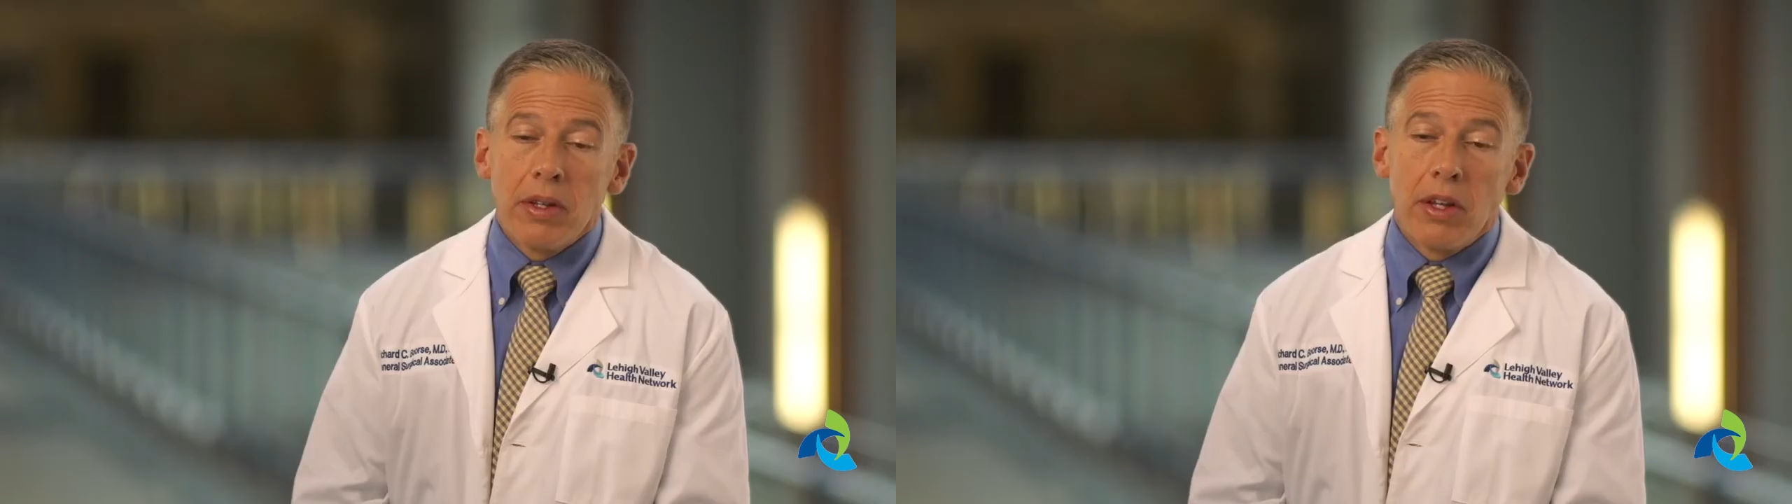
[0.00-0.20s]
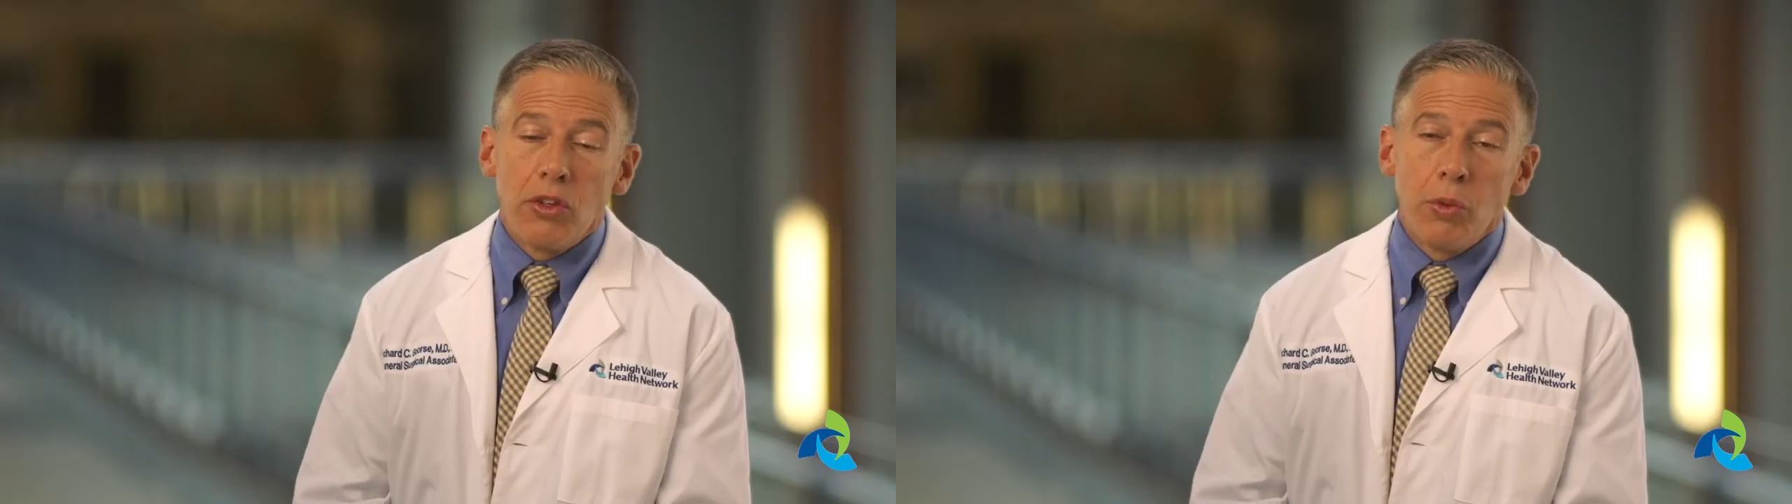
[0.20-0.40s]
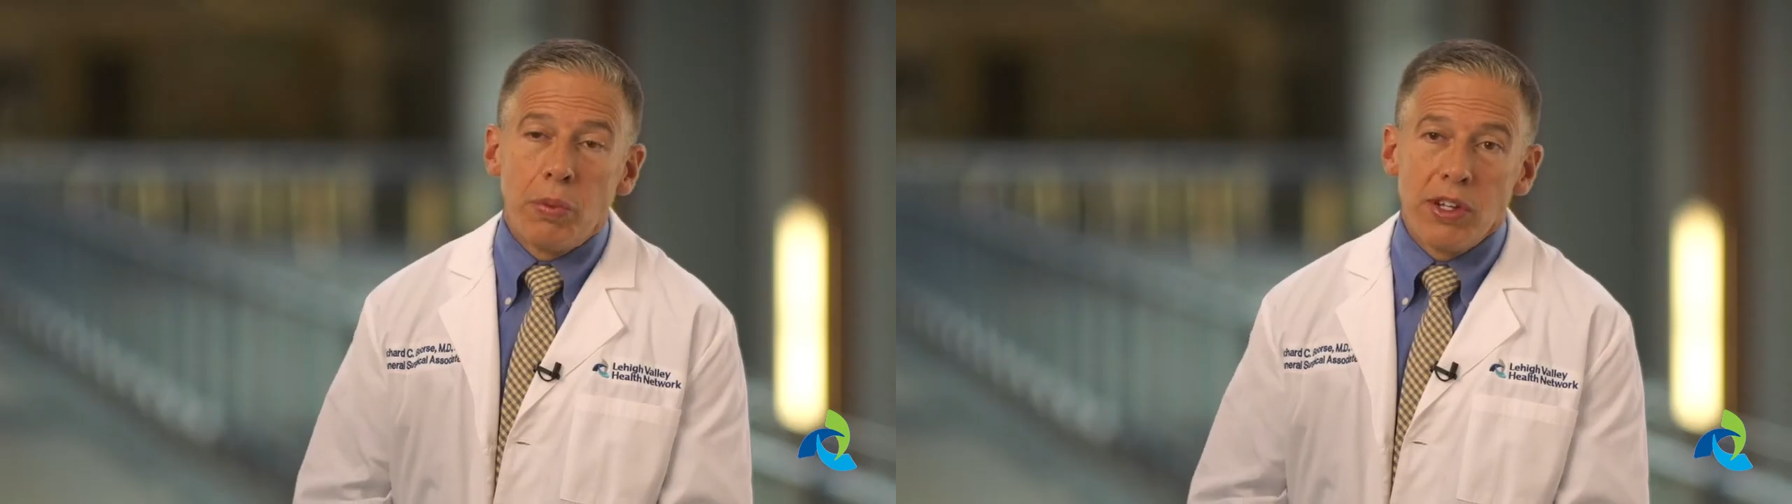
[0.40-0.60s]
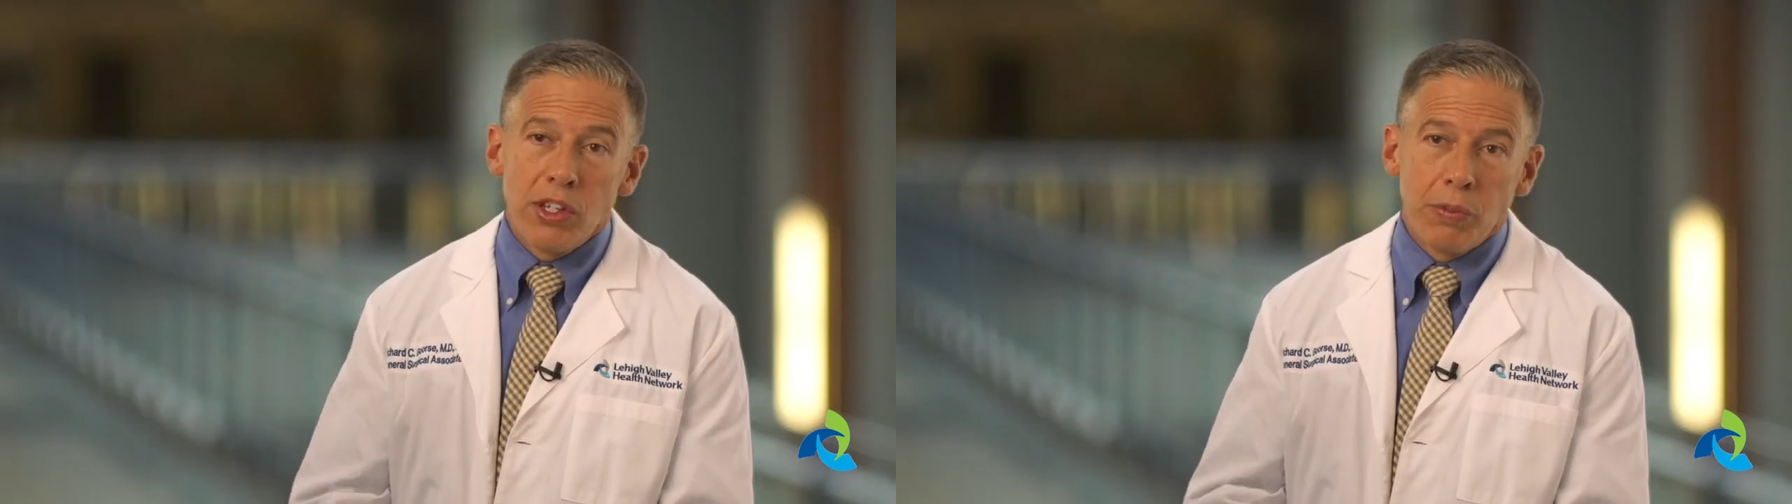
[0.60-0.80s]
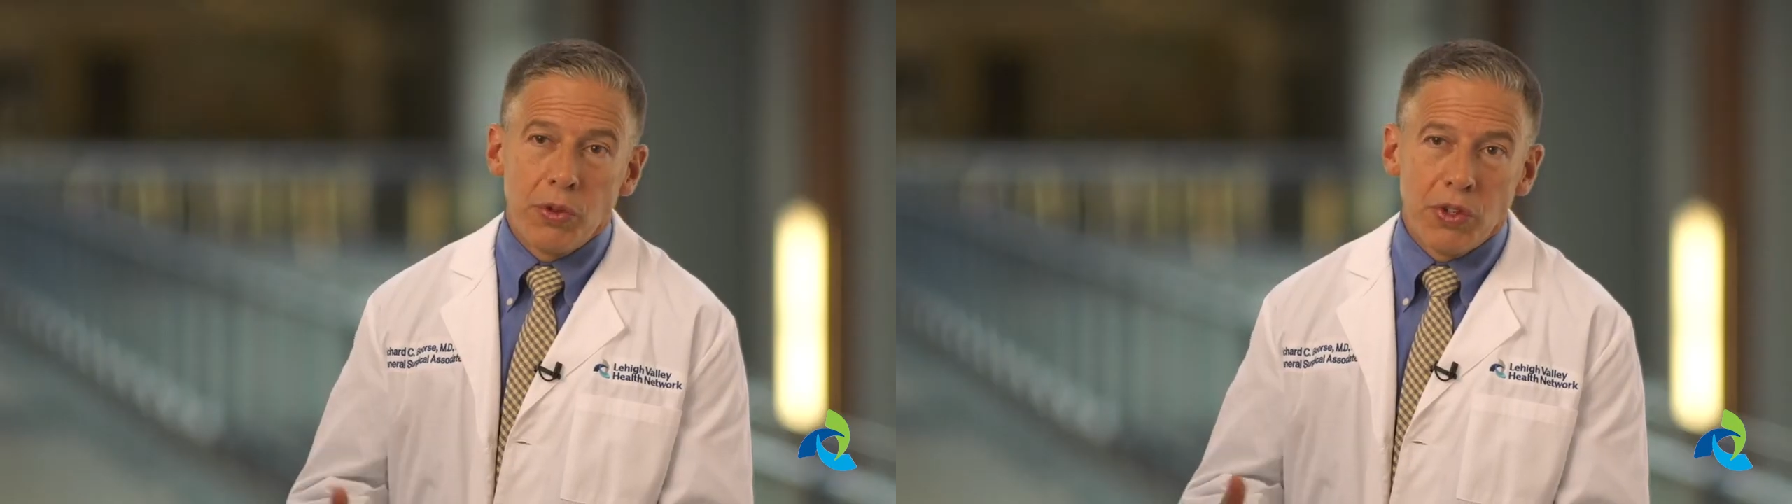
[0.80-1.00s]
The two
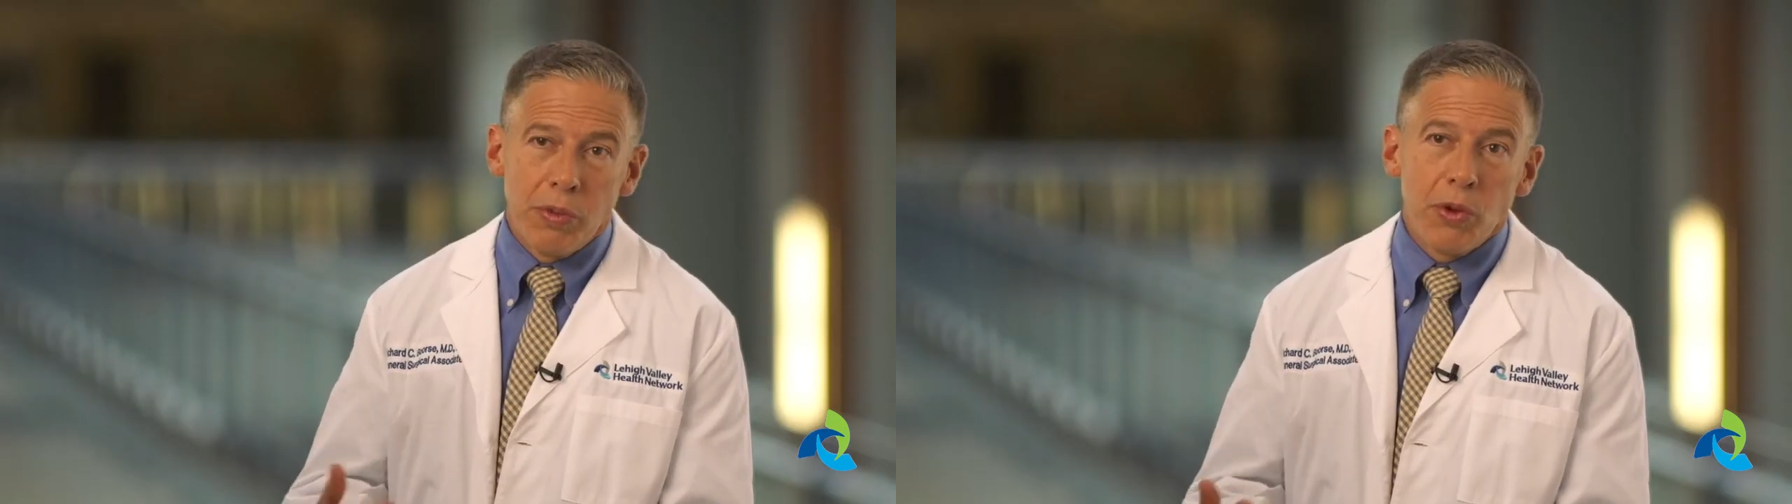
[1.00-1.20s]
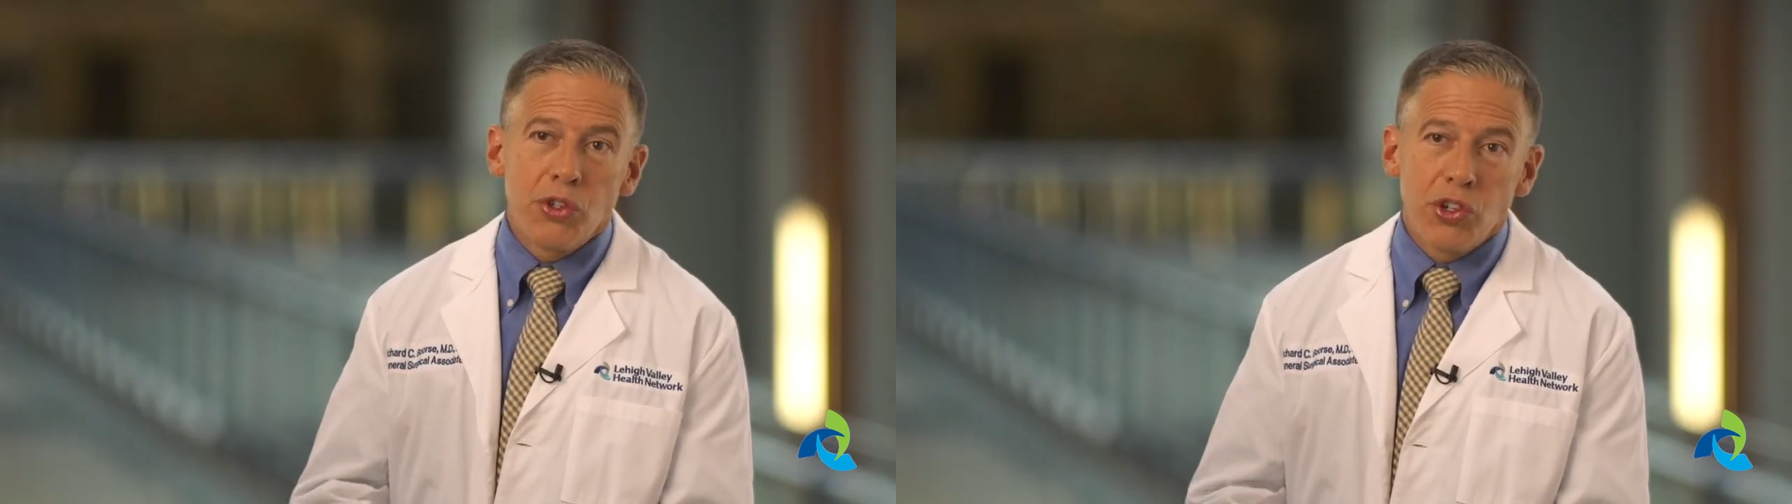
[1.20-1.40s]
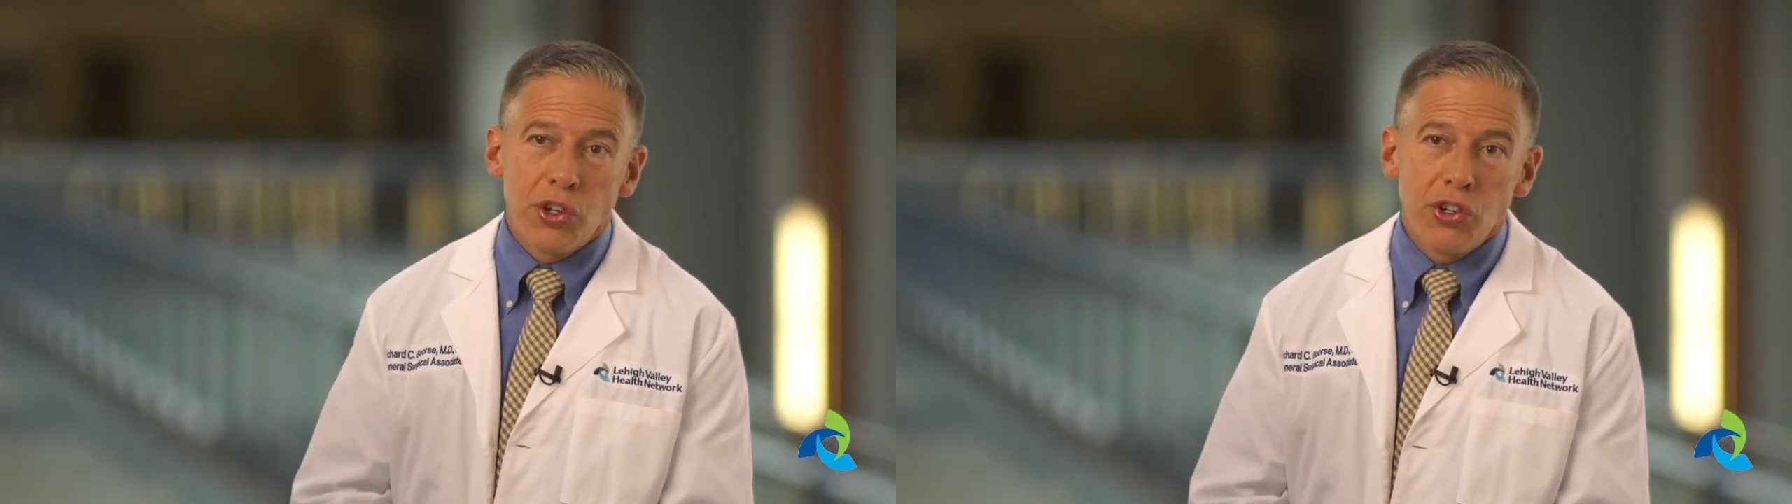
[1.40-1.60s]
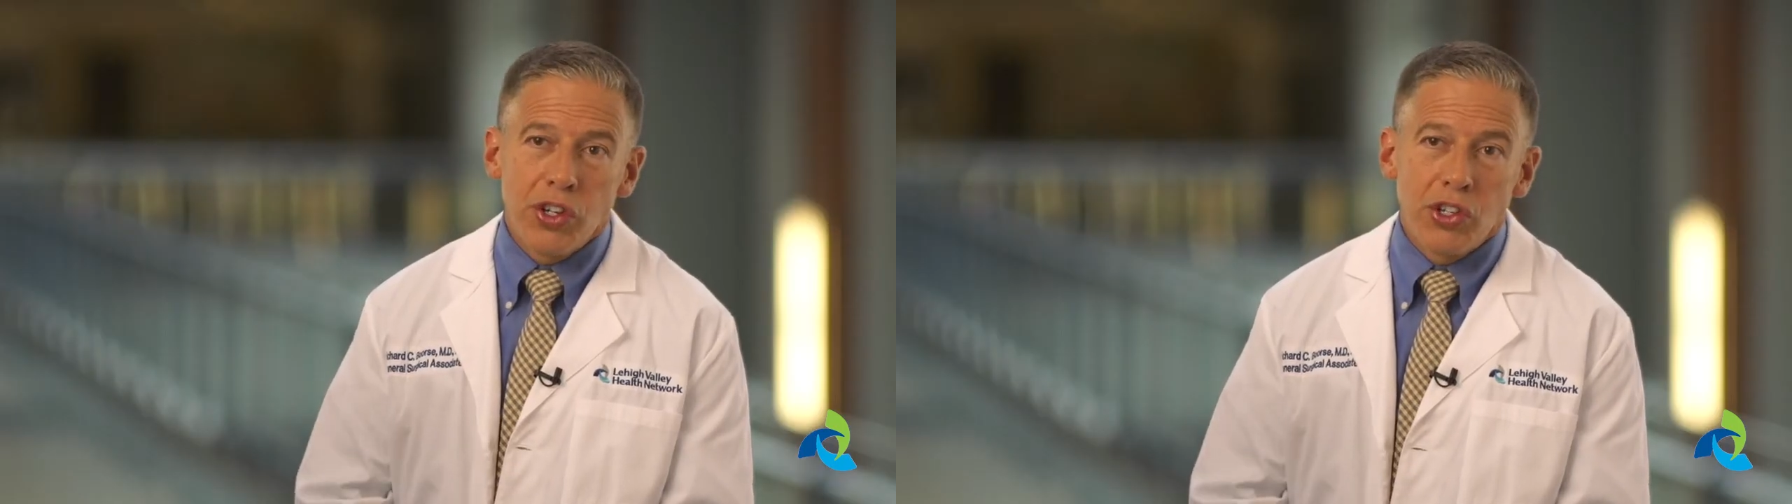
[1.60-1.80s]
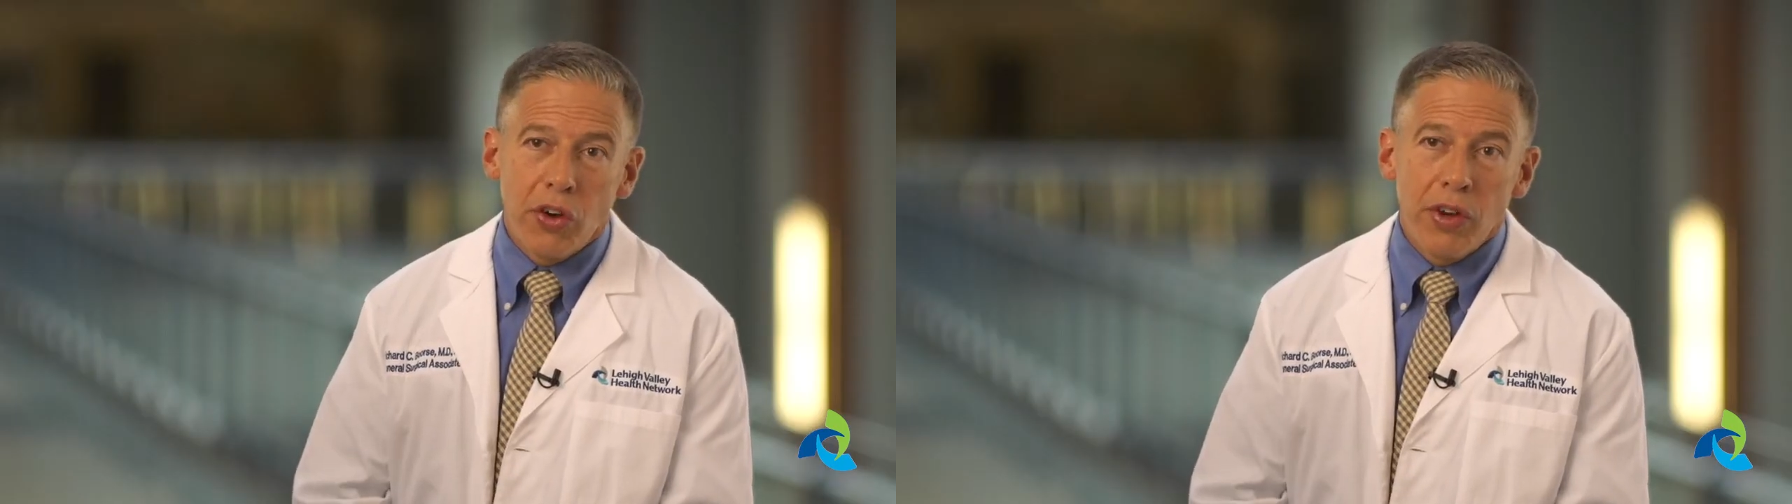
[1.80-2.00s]
principles in most
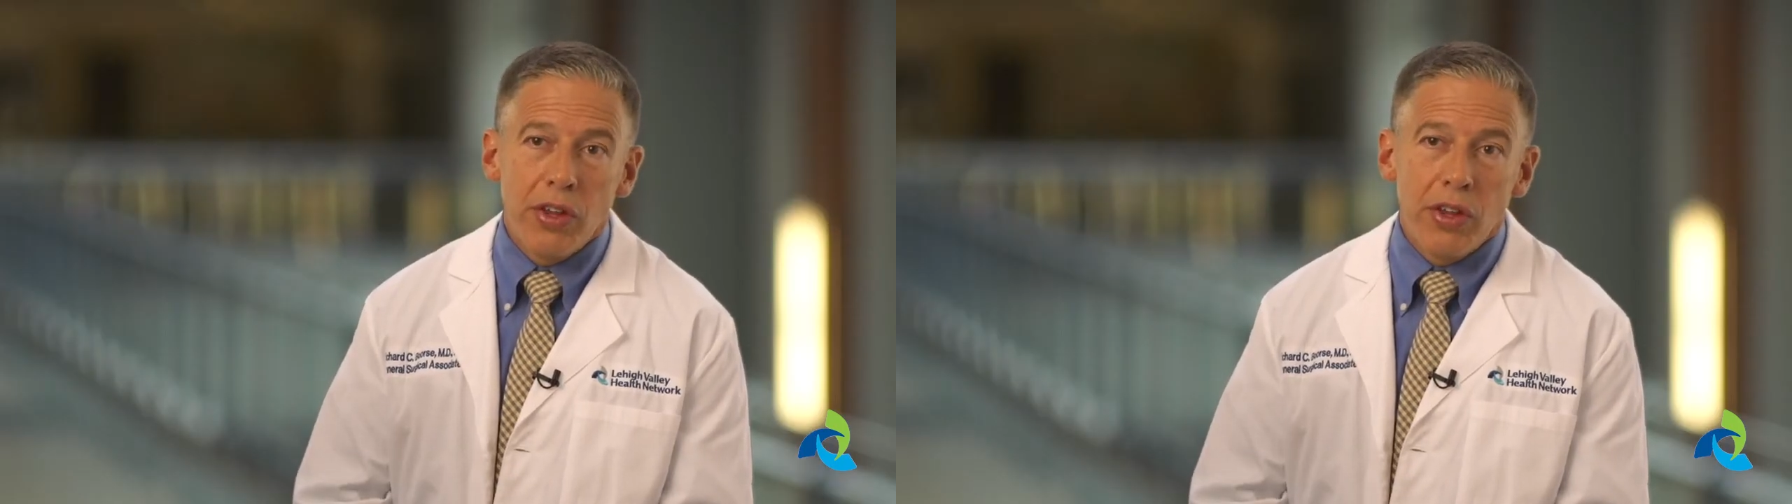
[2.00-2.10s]
surgeries are